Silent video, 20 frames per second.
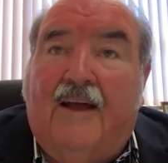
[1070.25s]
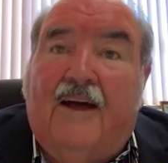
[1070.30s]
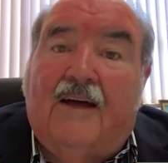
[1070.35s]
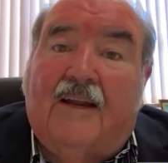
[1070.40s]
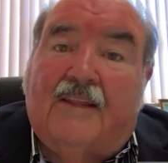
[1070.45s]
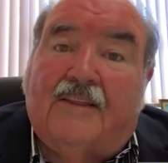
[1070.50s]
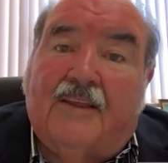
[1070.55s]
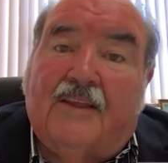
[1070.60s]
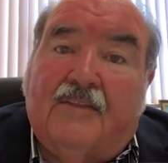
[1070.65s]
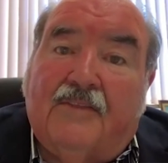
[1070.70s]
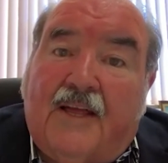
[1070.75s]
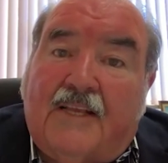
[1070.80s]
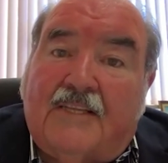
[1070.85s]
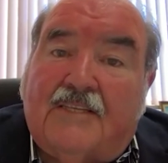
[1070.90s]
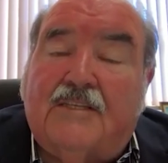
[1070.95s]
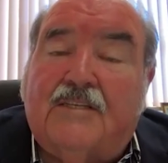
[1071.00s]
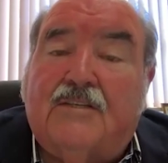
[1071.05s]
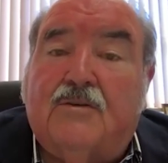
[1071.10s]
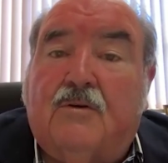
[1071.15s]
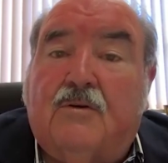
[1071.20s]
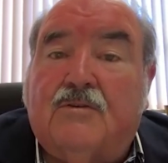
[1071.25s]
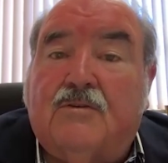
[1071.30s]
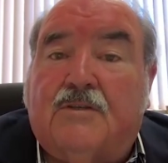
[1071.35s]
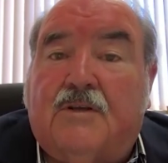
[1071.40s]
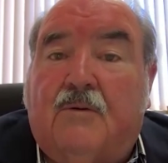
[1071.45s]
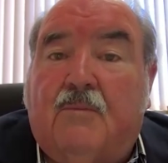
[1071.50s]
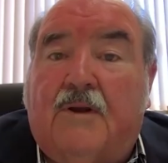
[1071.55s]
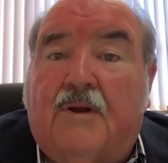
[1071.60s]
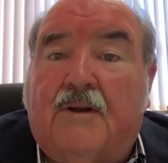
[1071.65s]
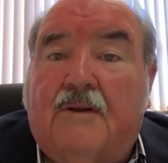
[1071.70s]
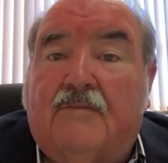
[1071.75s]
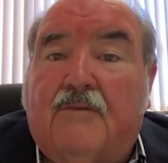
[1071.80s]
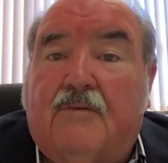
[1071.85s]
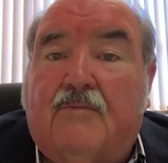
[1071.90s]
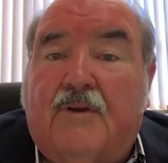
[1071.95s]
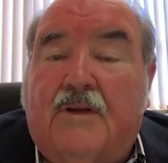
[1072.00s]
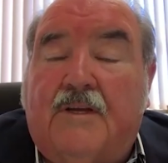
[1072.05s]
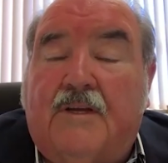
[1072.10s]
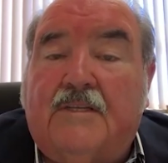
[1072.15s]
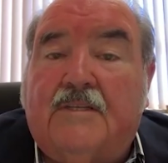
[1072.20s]
I think that is also one of the
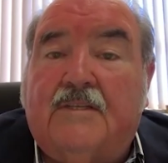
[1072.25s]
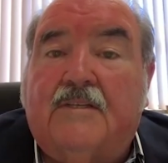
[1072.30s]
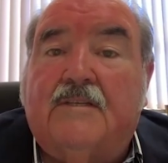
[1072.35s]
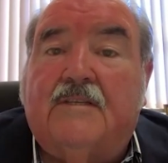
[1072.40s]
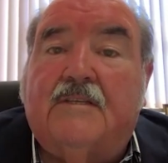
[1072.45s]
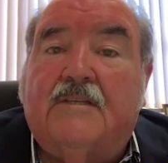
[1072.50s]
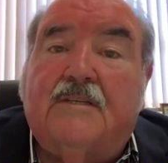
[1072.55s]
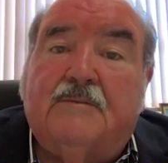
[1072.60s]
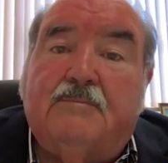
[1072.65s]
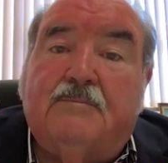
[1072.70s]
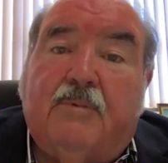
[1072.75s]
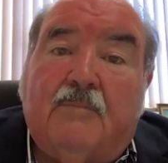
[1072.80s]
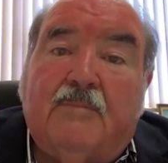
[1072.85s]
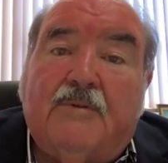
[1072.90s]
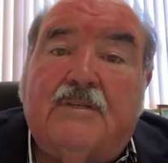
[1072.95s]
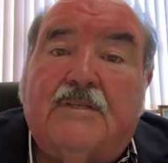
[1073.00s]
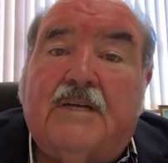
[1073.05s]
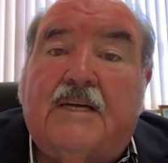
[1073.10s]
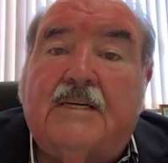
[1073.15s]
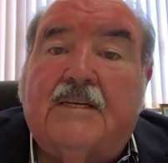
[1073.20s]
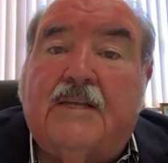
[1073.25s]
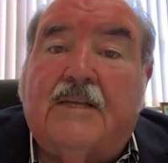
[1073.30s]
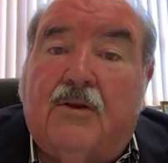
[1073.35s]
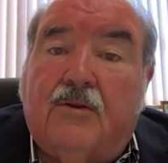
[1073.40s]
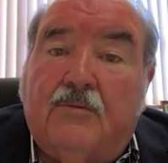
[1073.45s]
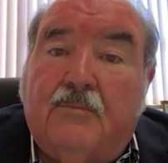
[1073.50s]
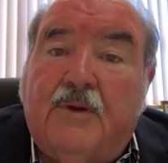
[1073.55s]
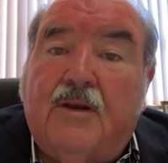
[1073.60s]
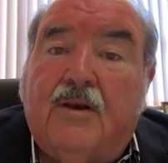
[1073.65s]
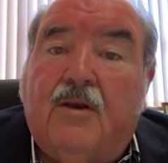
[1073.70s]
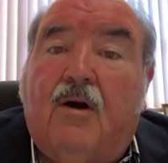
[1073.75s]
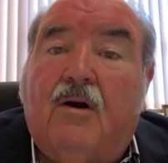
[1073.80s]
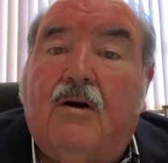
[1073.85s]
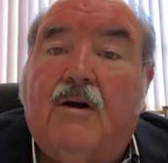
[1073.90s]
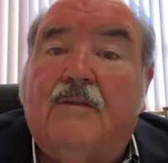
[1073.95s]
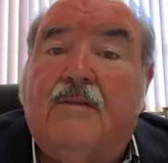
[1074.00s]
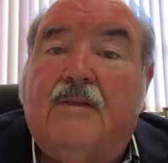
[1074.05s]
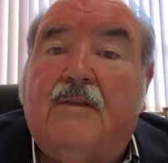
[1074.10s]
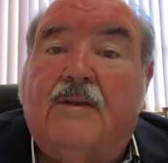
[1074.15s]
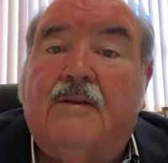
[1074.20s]
reasons this has probably taken a little bit
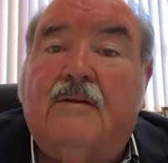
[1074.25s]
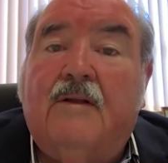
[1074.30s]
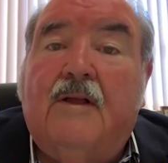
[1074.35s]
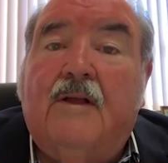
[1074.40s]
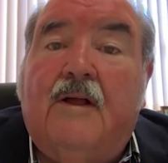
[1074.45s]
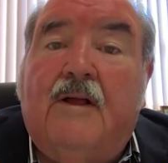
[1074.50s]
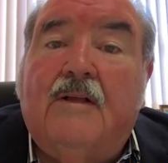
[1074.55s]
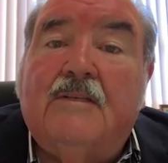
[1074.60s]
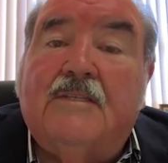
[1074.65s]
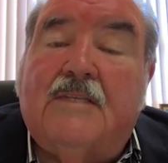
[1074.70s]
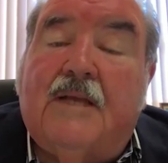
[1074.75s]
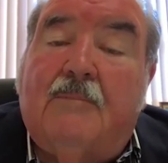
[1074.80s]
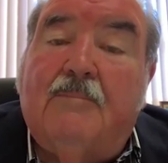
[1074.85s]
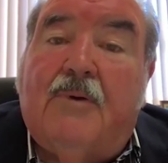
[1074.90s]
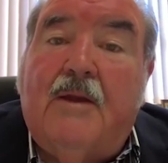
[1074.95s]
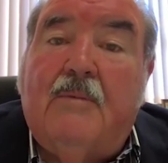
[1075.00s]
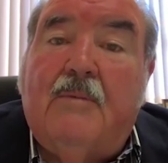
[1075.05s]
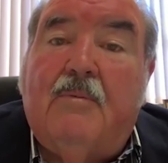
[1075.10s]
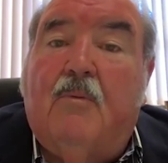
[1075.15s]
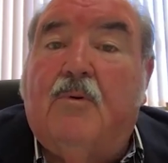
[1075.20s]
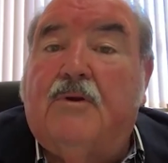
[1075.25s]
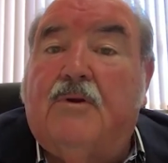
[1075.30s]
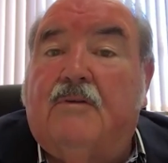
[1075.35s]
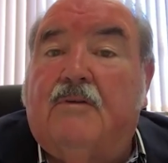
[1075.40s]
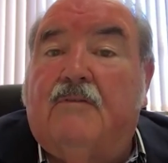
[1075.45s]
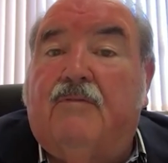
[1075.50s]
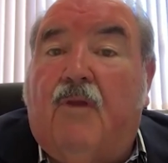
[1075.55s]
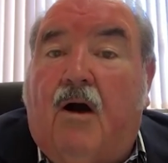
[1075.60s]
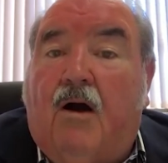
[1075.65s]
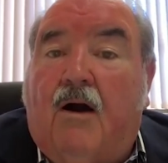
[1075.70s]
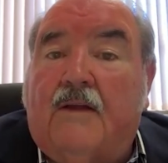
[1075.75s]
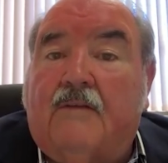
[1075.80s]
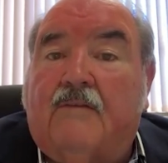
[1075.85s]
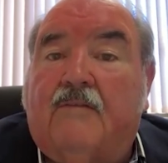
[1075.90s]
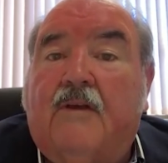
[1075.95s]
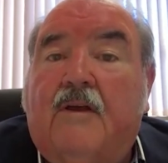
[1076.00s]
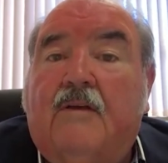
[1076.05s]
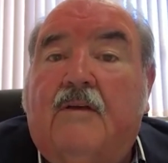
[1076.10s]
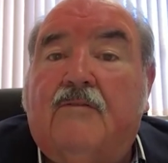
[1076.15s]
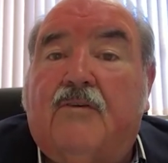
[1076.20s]
longer than some people would have liked
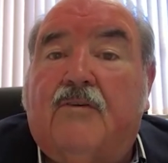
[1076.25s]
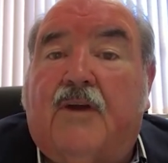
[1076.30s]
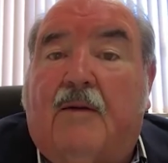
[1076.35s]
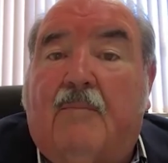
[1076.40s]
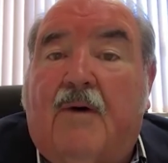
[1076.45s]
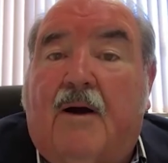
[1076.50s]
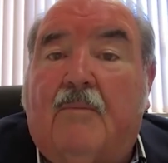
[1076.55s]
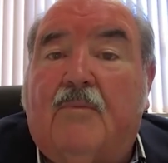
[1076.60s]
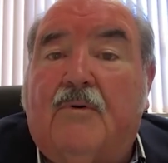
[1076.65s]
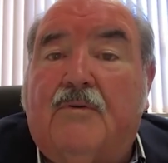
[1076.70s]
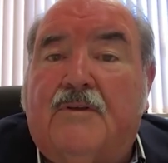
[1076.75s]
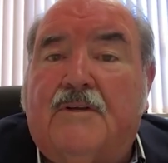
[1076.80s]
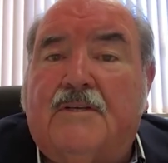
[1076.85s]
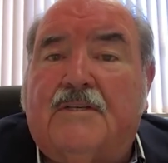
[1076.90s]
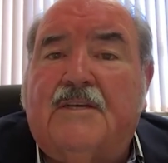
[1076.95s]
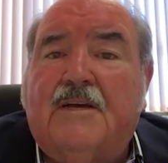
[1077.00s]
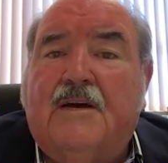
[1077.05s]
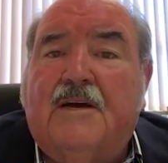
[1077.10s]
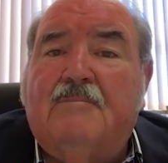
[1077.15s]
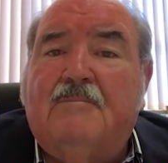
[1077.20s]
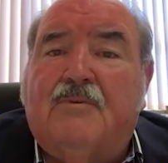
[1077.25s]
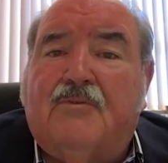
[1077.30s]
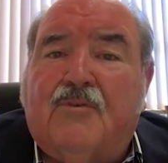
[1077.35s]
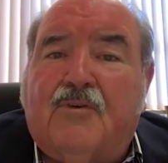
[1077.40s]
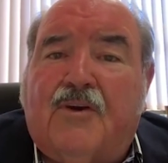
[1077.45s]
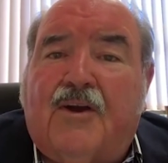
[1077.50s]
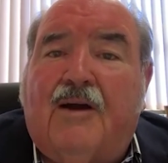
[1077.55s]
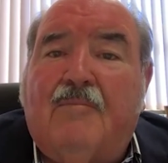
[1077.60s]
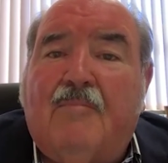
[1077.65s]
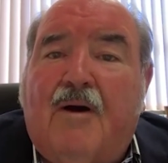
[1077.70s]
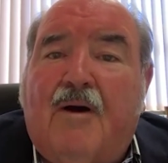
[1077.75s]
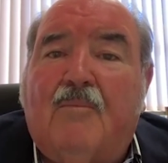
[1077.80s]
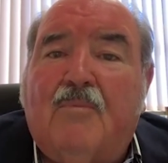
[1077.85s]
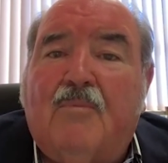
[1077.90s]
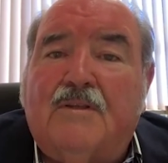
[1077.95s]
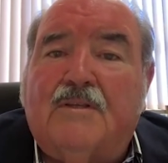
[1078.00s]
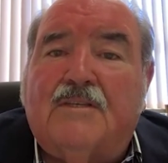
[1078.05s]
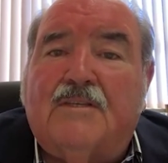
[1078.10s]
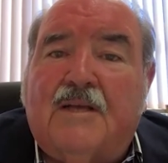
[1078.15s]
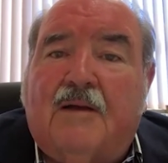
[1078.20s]
to come up with this, but to come up
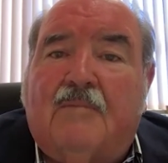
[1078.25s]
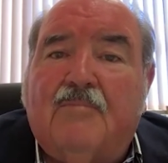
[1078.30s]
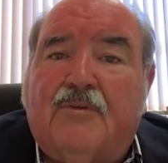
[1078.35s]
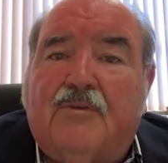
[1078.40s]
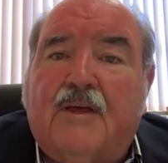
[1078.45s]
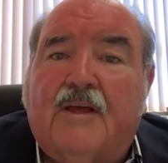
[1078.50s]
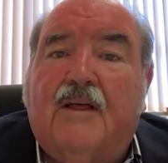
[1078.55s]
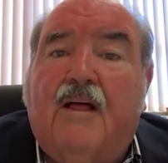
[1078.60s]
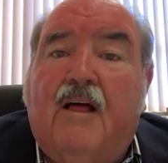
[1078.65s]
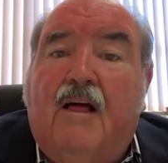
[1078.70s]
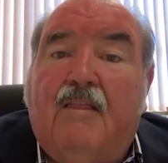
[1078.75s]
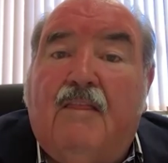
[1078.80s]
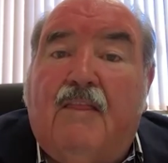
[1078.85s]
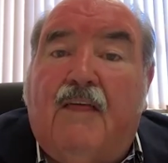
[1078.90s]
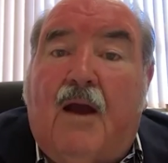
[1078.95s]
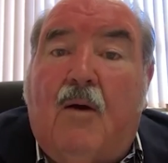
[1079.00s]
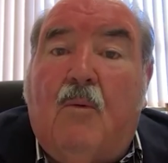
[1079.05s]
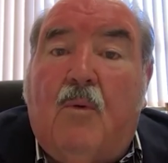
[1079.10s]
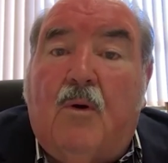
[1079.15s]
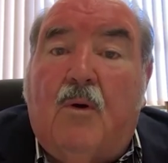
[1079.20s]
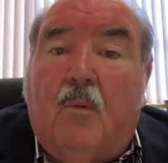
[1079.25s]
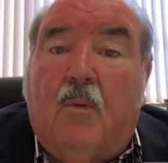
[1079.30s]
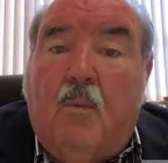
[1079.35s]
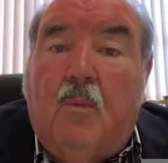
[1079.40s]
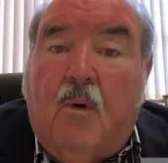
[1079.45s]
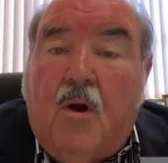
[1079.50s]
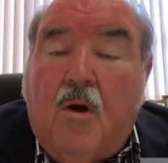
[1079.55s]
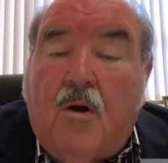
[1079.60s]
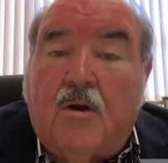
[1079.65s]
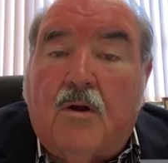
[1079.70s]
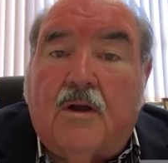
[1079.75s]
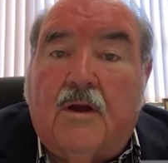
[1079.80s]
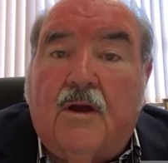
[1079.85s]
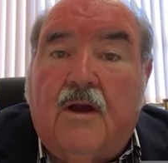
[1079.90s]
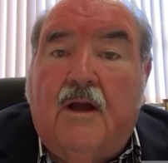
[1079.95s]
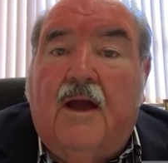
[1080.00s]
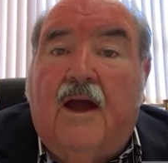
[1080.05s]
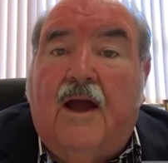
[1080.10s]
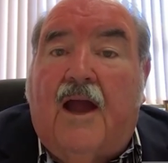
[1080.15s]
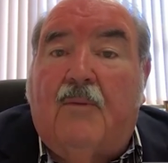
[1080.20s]
with something that will work
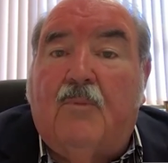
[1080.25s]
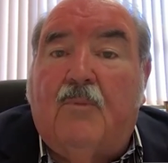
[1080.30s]
and